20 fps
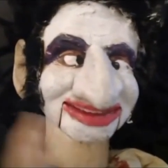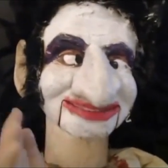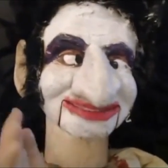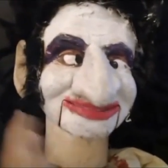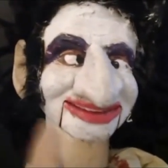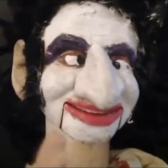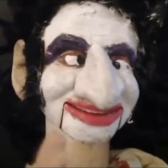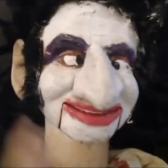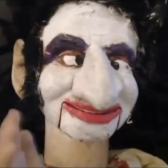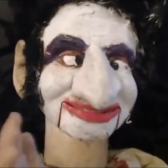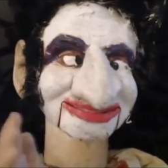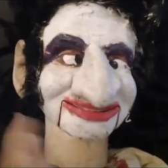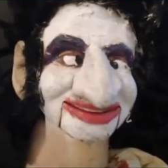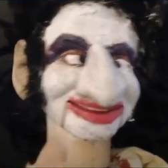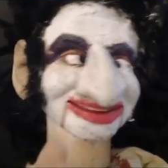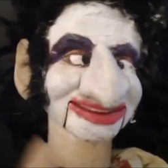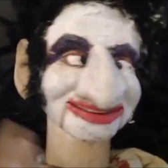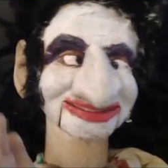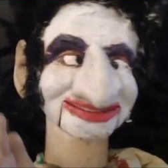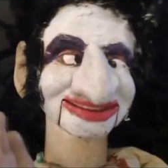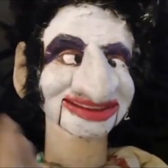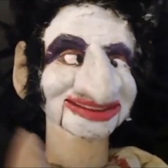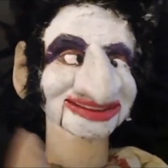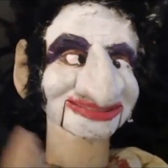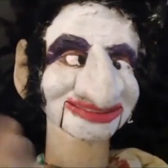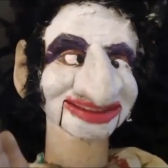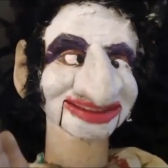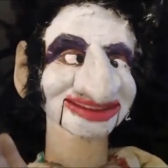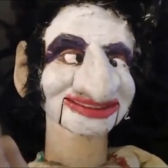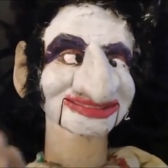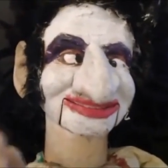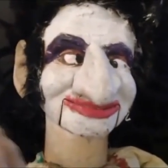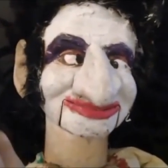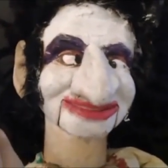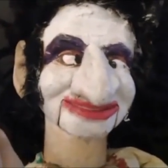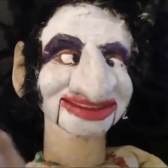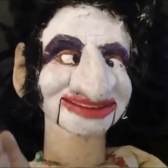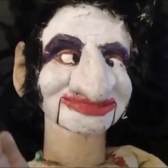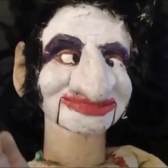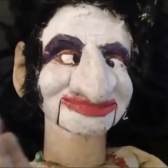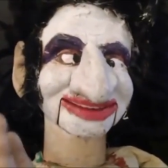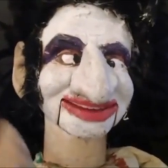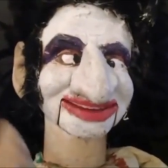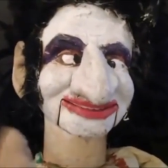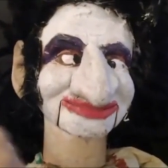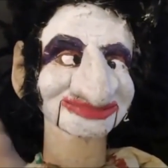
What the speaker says: I'm your king. I'm